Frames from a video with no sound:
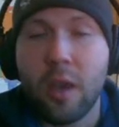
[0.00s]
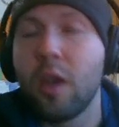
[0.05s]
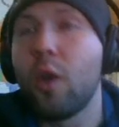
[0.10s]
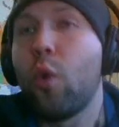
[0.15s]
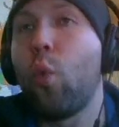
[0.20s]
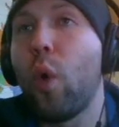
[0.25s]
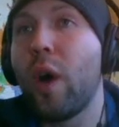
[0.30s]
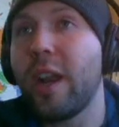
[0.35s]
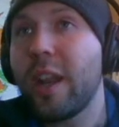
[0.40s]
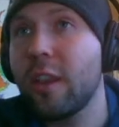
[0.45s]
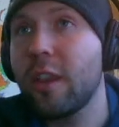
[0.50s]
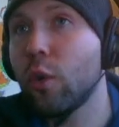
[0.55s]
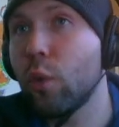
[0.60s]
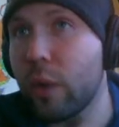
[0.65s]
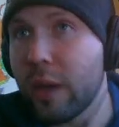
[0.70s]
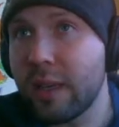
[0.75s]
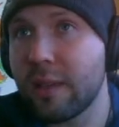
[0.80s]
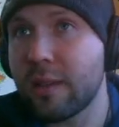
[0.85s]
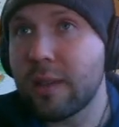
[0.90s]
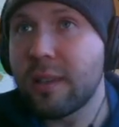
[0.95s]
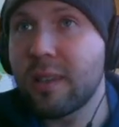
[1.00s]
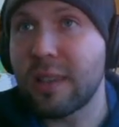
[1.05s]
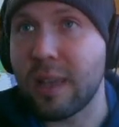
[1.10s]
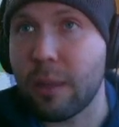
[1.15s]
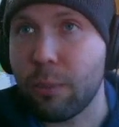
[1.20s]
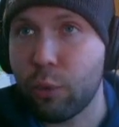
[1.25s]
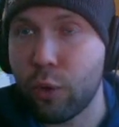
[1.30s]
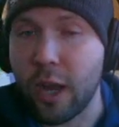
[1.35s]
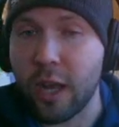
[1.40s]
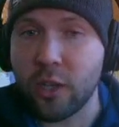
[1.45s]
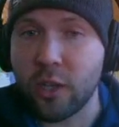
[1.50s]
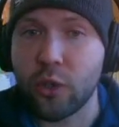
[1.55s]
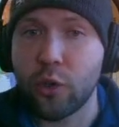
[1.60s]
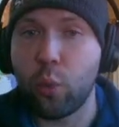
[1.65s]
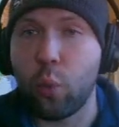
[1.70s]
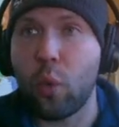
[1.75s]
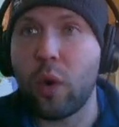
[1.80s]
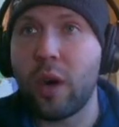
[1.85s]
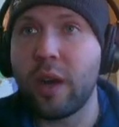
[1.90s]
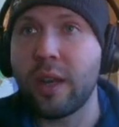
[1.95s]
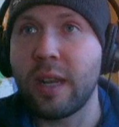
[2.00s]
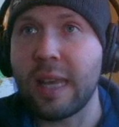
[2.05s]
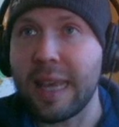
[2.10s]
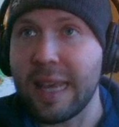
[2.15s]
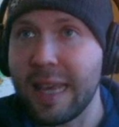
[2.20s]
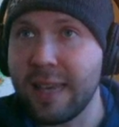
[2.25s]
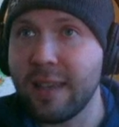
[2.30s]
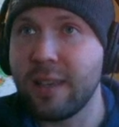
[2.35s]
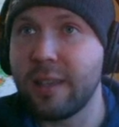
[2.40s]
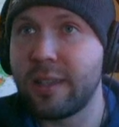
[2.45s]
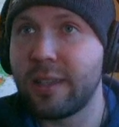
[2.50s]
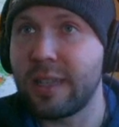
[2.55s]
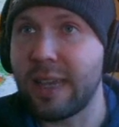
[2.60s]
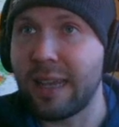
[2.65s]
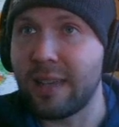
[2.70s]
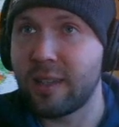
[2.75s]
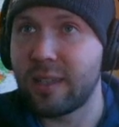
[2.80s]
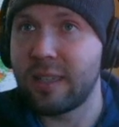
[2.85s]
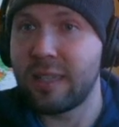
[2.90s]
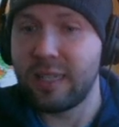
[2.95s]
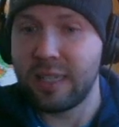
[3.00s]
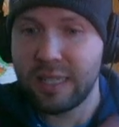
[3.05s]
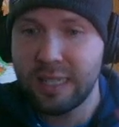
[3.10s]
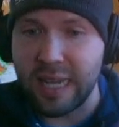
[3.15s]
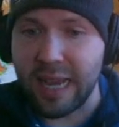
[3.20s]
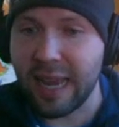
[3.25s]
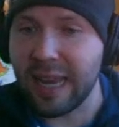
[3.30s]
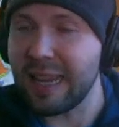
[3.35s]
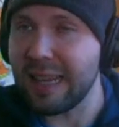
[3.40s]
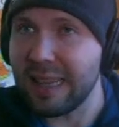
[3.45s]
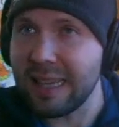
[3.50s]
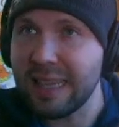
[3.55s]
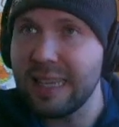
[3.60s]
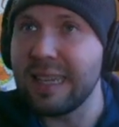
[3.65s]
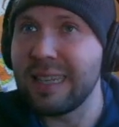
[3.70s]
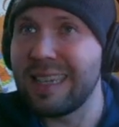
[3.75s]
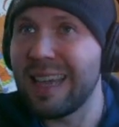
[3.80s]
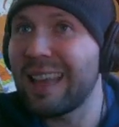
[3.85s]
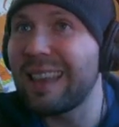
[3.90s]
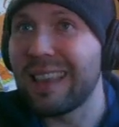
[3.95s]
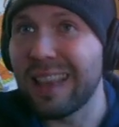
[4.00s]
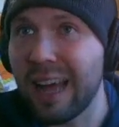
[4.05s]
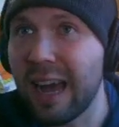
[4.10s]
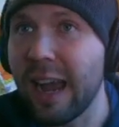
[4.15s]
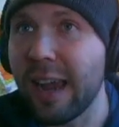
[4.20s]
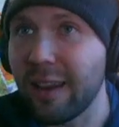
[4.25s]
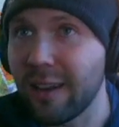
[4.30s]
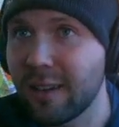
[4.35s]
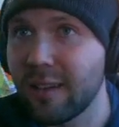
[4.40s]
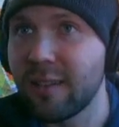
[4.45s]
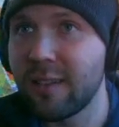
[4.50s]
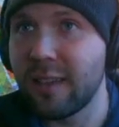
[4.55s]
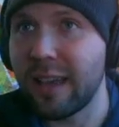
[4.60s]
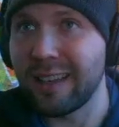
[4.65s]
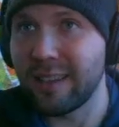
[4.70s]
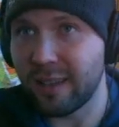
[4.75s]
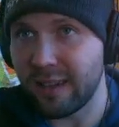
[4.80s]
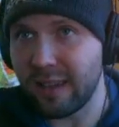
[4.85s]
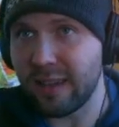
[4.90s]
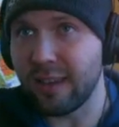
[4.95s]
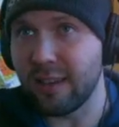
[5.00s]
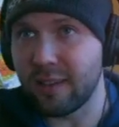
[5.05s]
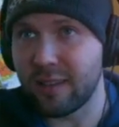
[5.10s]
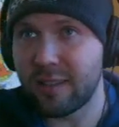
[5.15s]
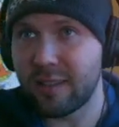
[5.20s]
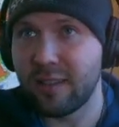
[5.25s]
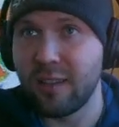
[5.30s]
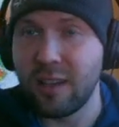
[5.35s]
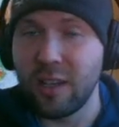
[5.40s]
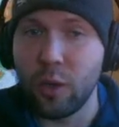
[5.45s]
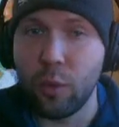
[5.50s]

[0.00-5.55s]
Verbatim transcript: One of the reasons that Project 1 is as tightly deadlined as it is,